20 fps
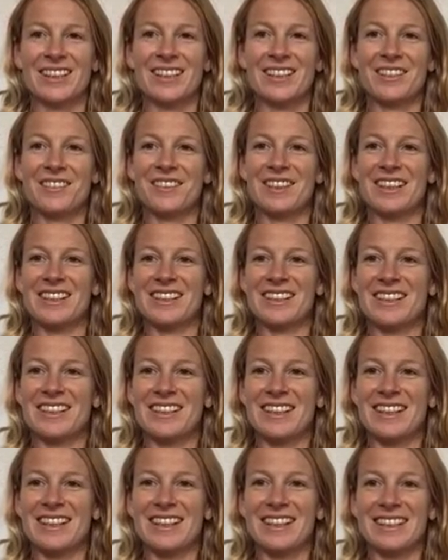So, we're going to
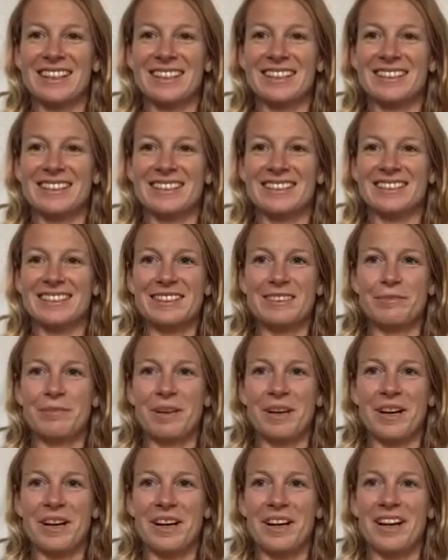start
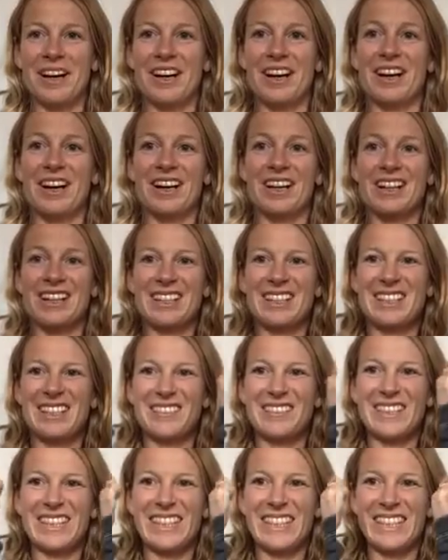by
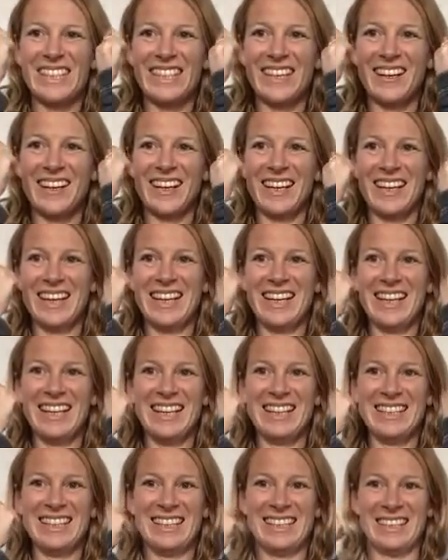squeezing our
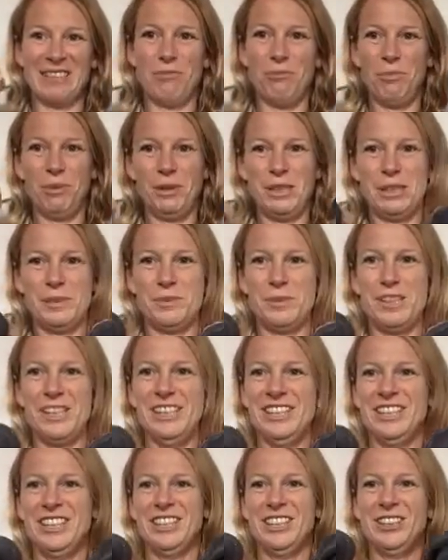hands, putting them on
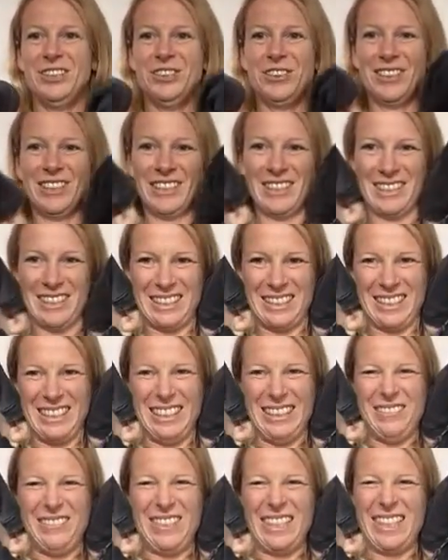our shoulders,
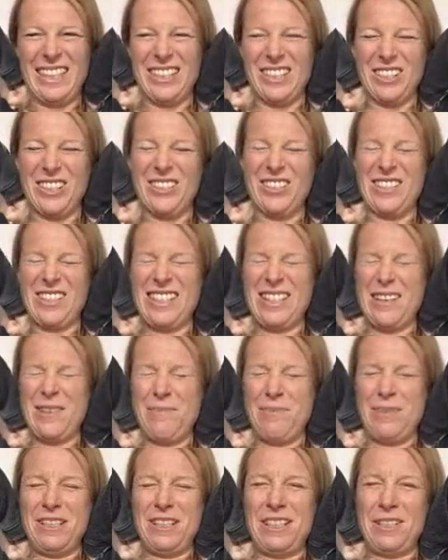lifting our shoulders
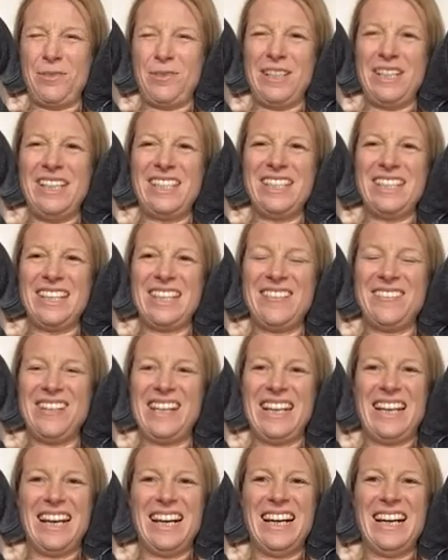up, and squeezing
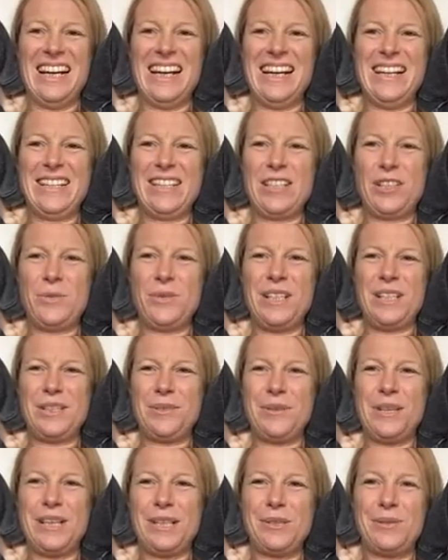really hard. Squeeze,
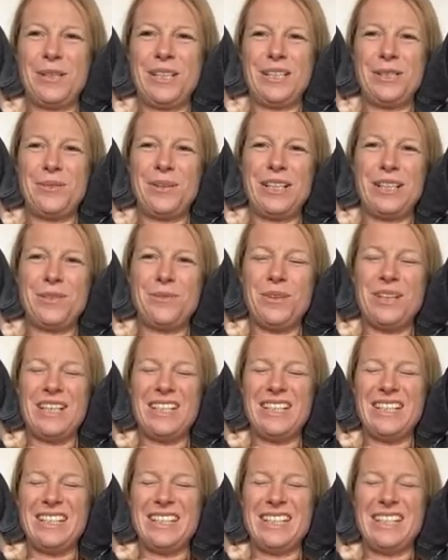squeeze, squeeze, squeeze,
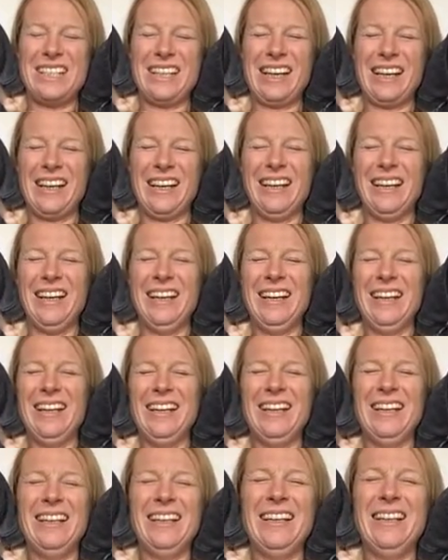squeeze,
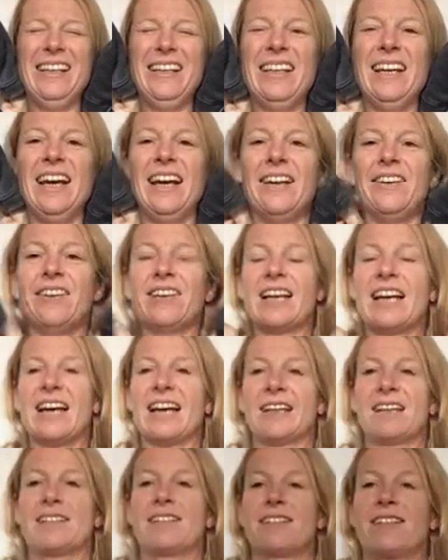and
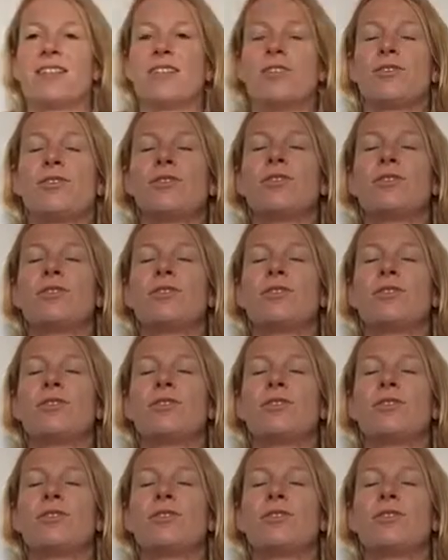relax.